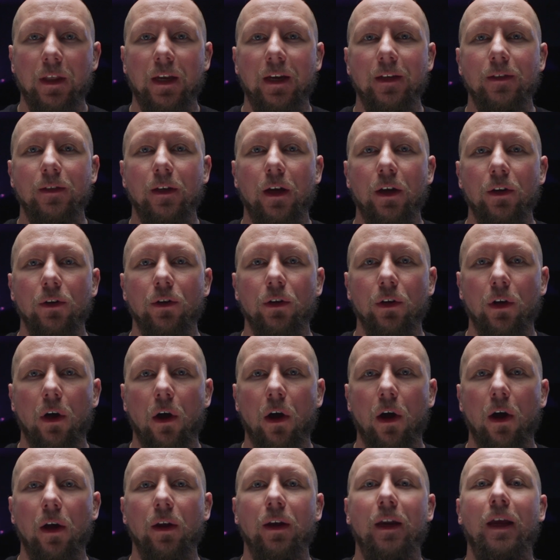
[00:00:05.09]
that it's
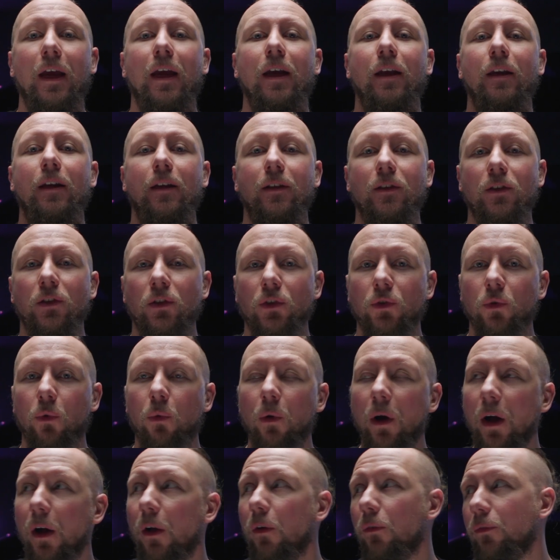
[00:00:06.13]
undergone in its
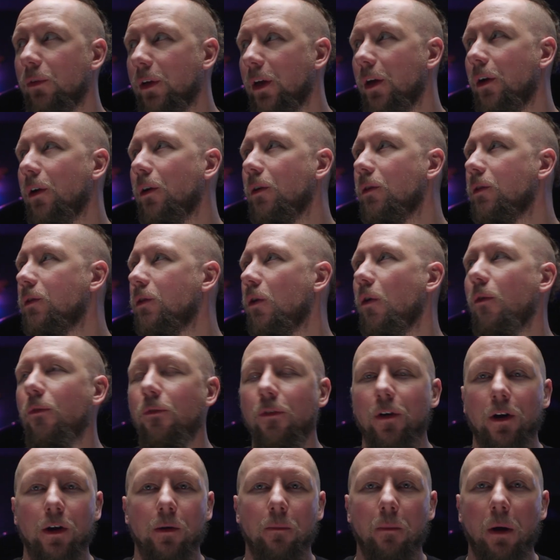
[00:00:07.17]
12-year so
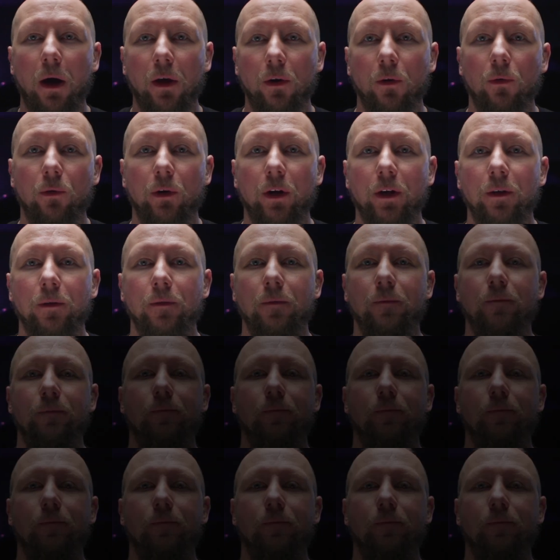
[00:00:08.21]
far model run.